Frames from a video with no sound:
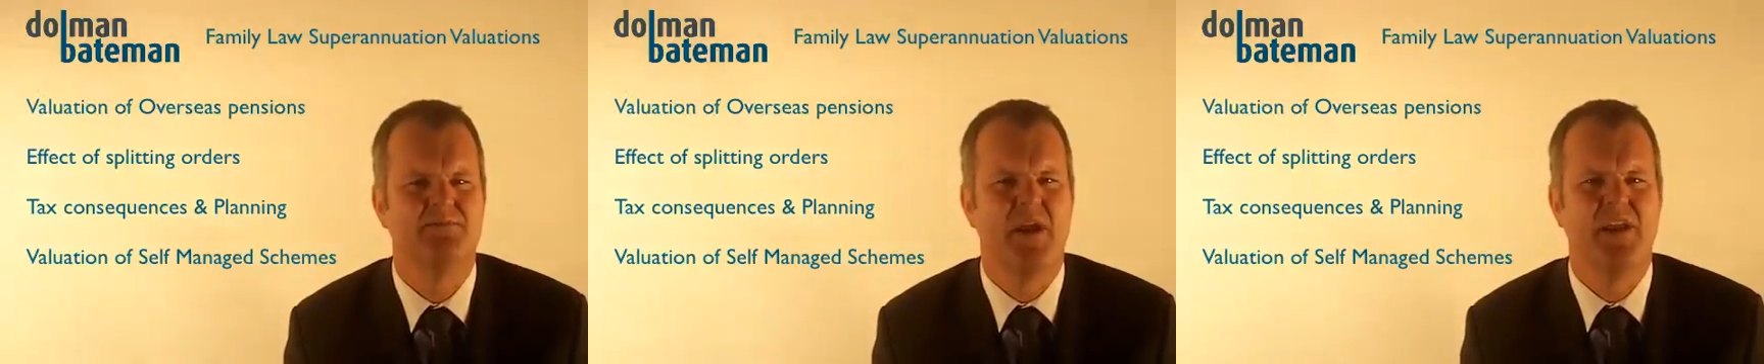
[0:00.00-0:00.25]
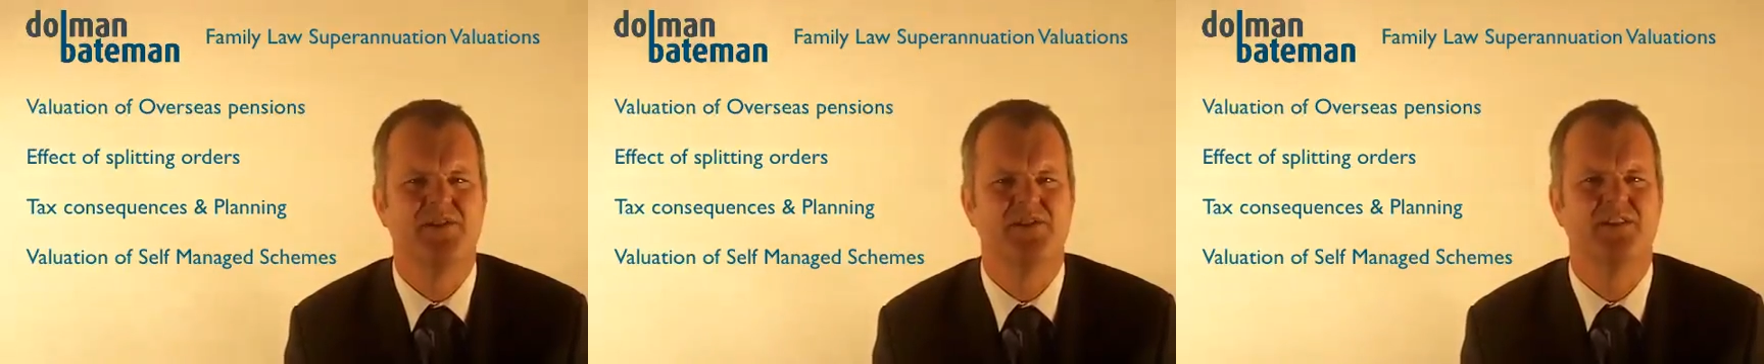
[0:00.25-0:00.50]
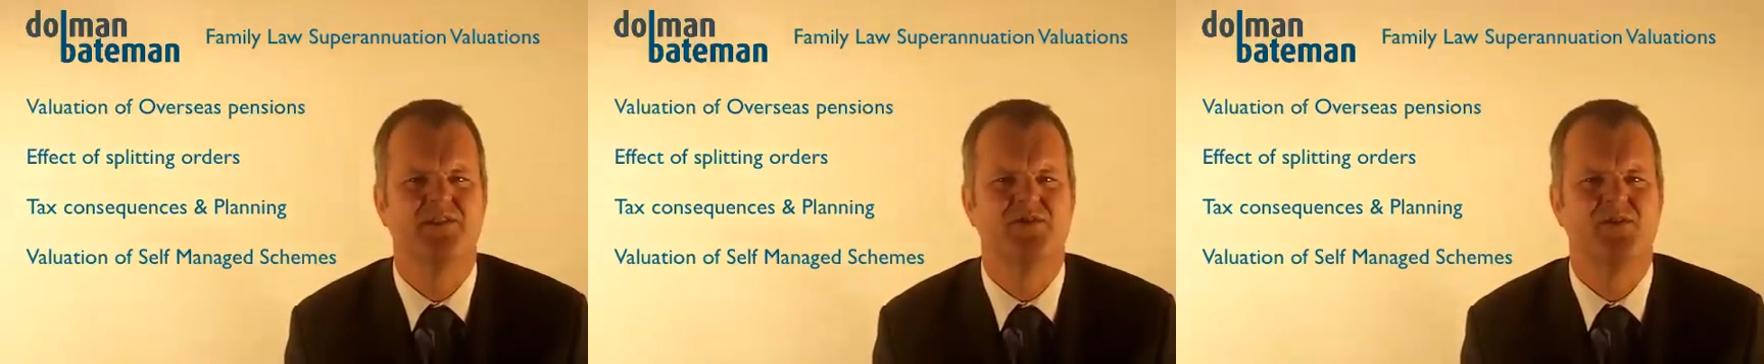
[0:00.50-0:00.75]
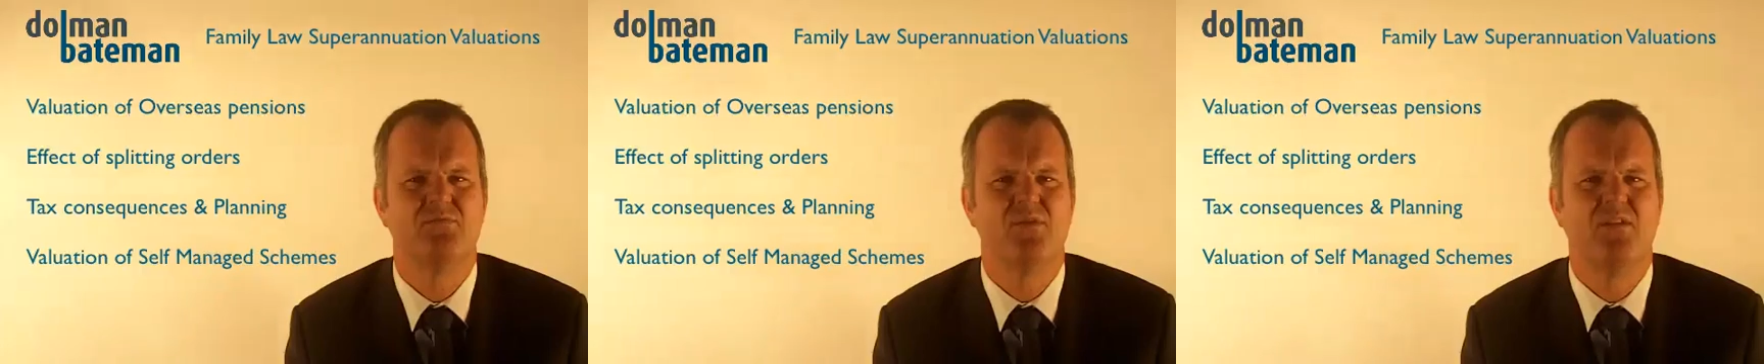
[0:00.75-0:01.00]
pension and
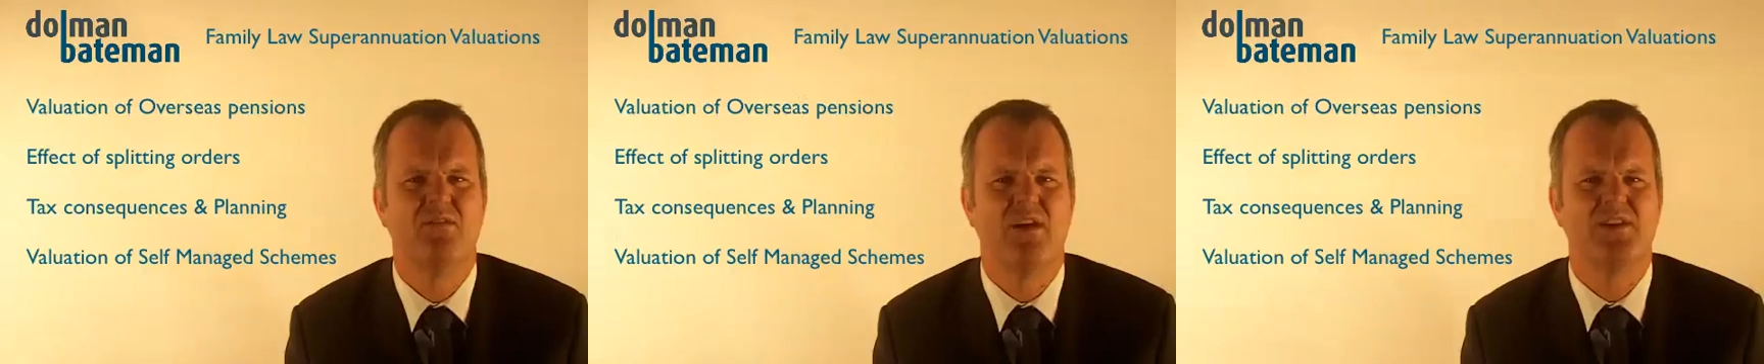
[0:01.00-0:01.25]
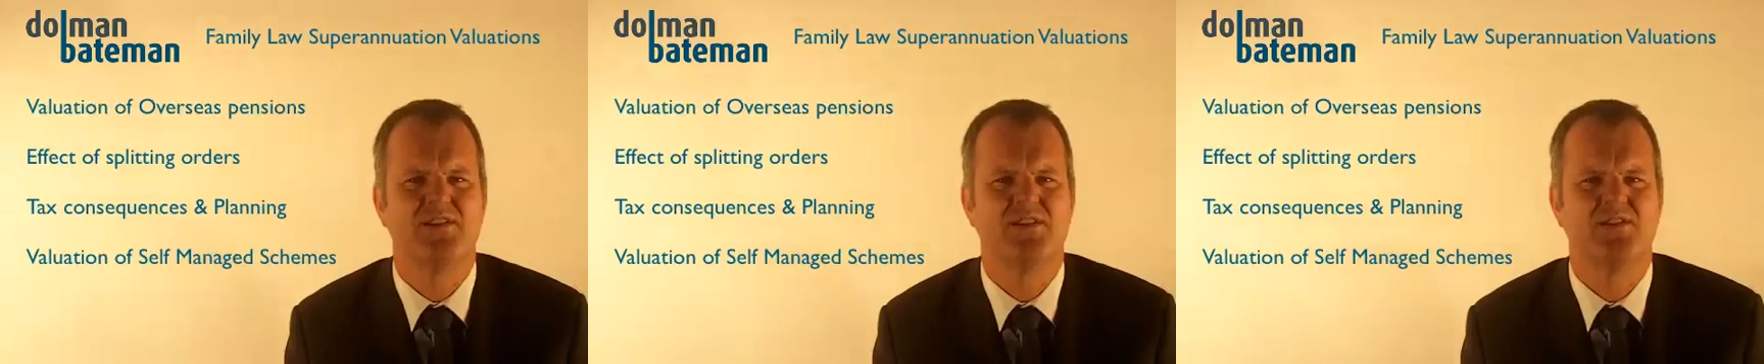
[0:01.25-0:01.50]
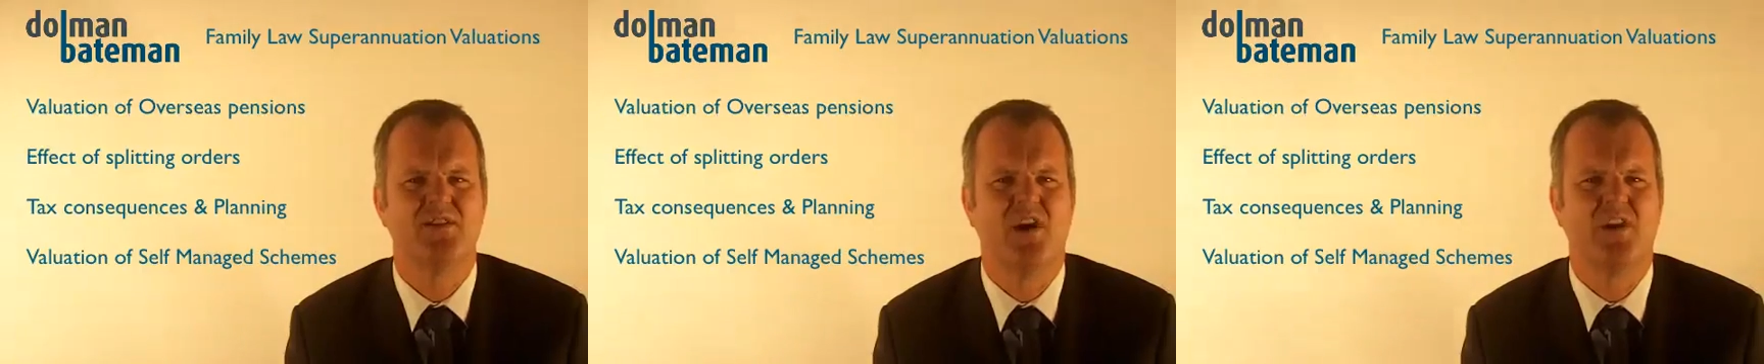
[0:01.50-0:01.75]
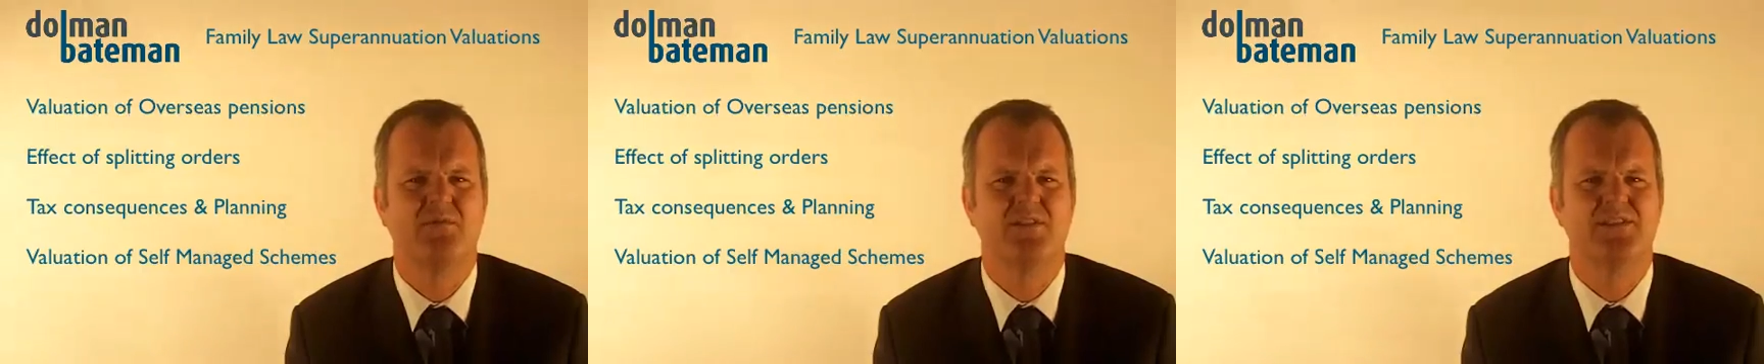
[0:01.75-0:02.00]
superannuation
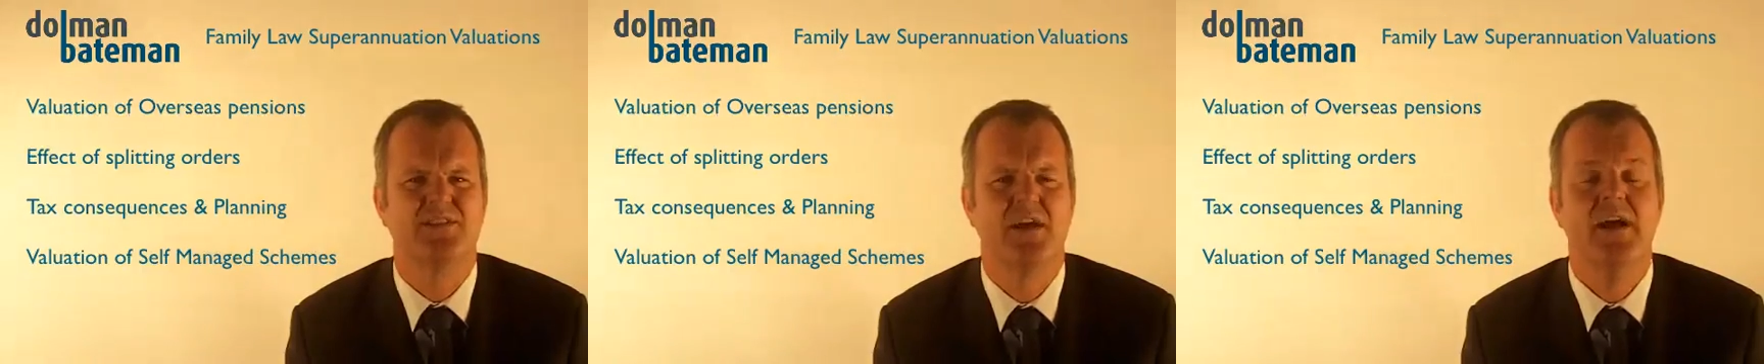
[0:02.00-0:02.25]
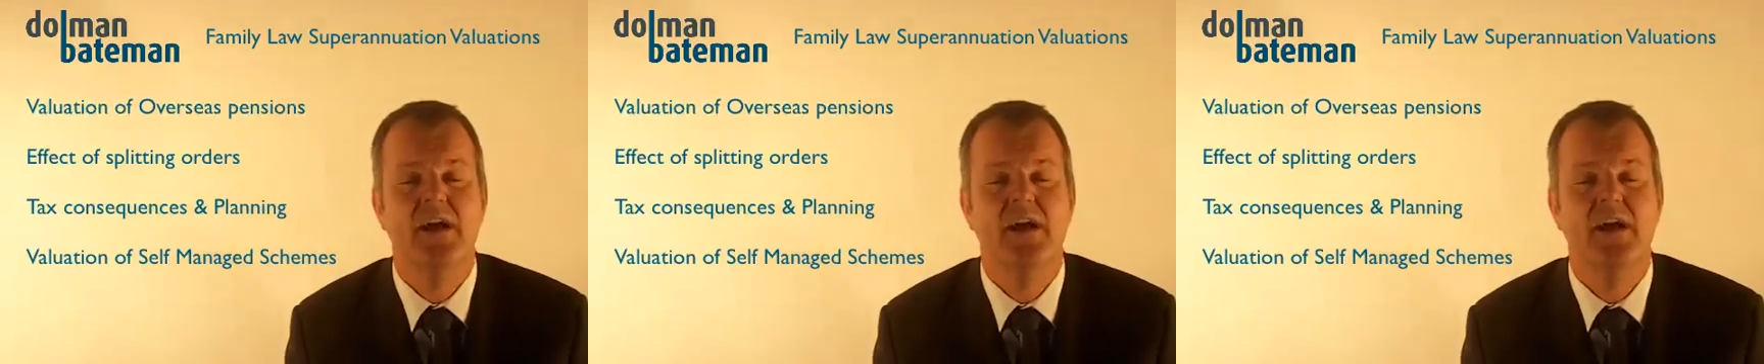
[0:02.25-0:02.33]
entitlements,